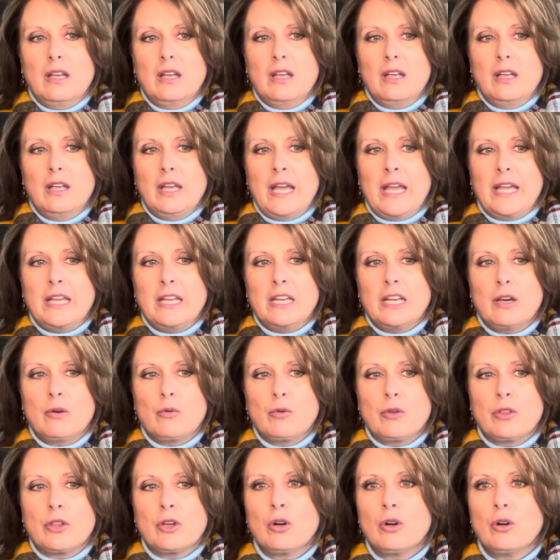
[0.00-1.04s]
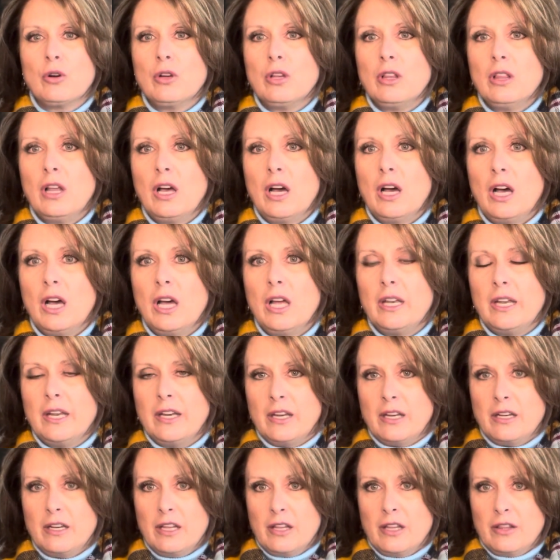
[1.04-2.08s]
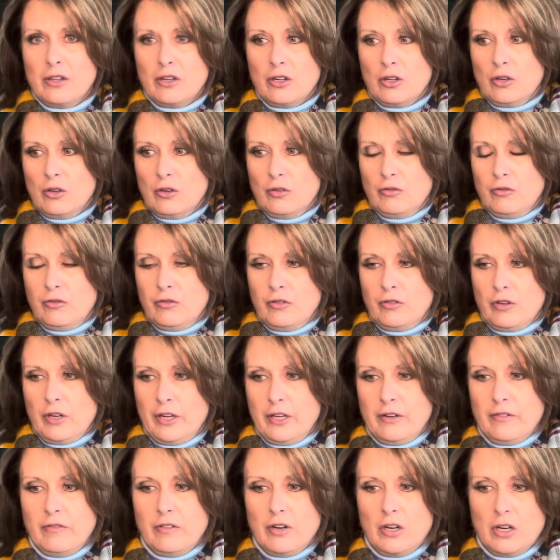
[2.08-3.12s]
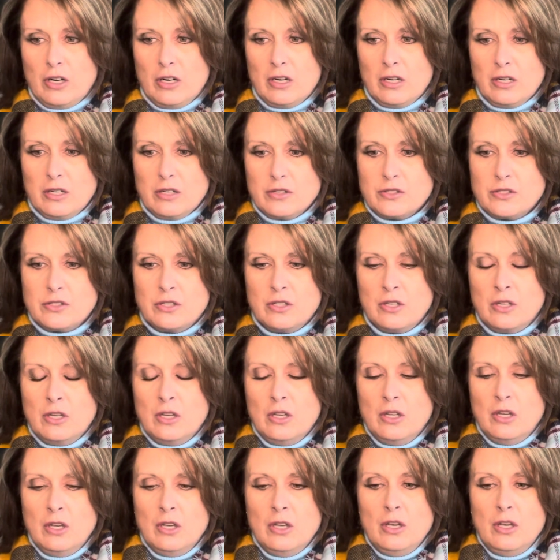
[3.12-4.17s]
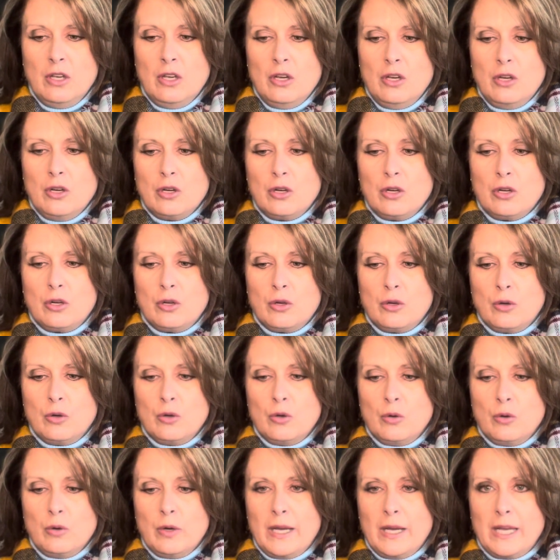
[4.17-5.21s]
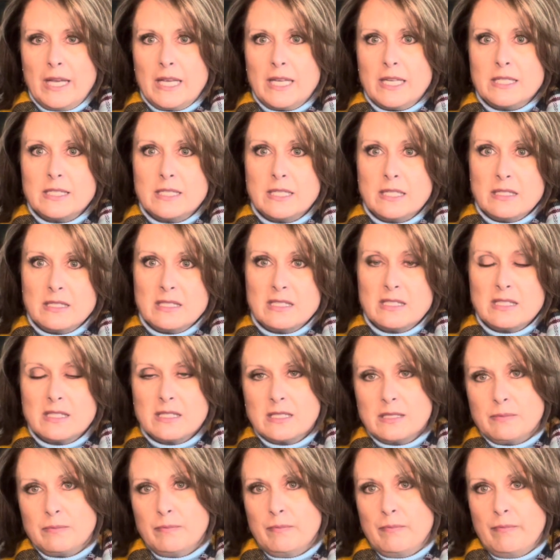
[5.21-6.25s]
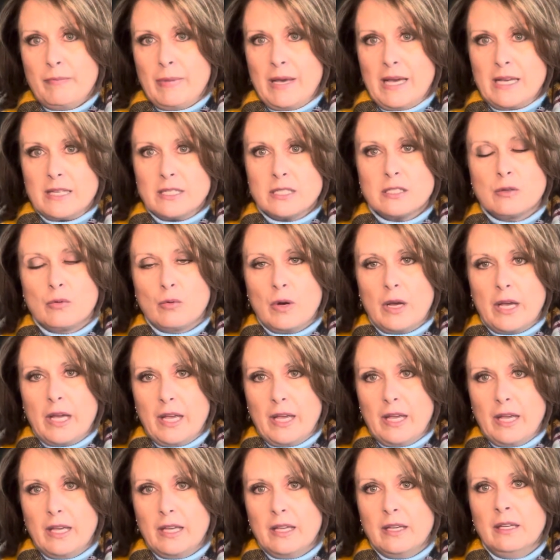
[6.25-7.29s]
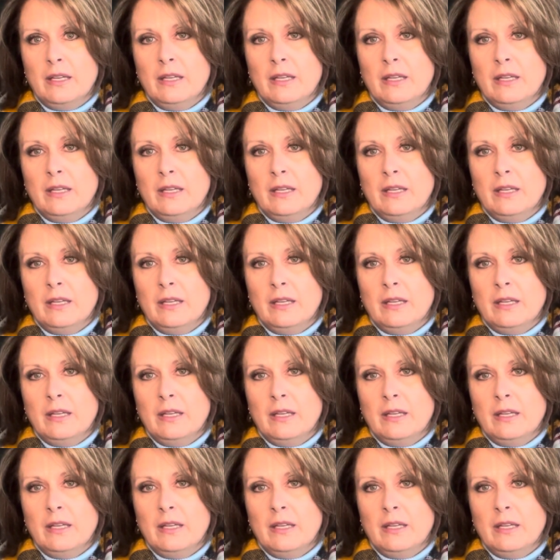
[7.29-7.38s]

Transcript: hanging out with her a lot and another friend of ours who has since passed away.